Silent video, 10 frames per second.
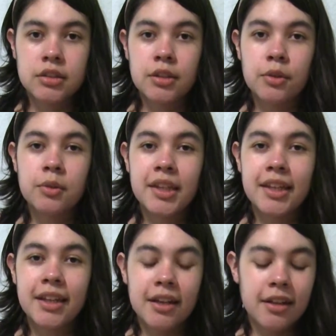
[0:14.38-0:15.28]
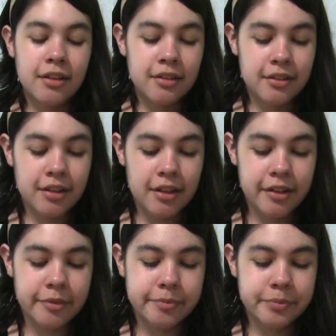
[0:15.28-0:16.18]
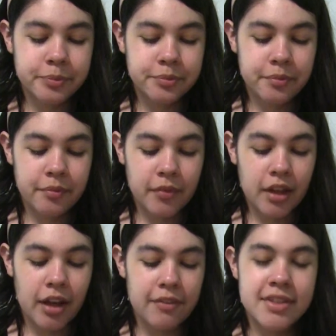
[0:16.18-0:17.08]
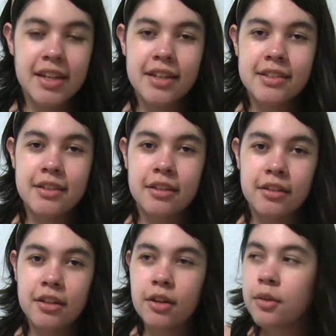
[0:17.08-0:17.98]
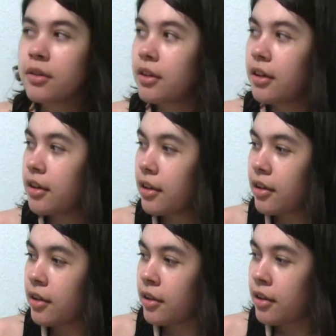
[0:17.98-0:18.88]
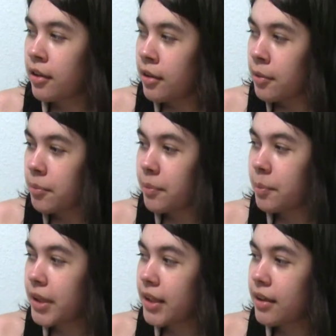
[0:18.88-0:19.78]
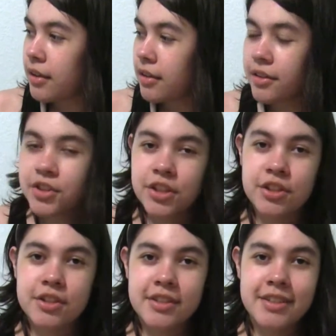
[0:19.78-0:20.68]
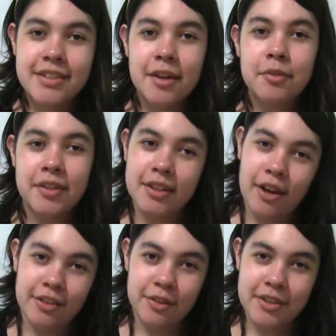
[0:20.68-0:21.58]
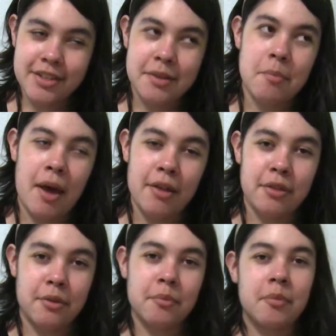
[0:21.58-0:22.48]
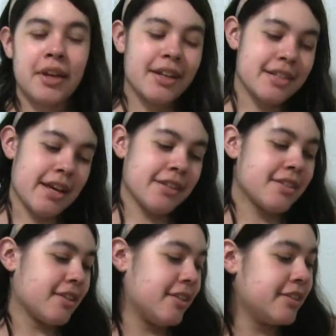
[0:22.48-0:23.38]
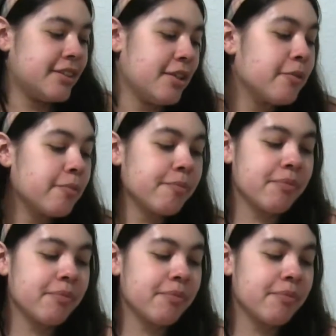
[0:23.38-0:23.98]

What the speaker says: So here I've decided to, be a genius and stuff and not do this in the bathroom, but I have a desk, so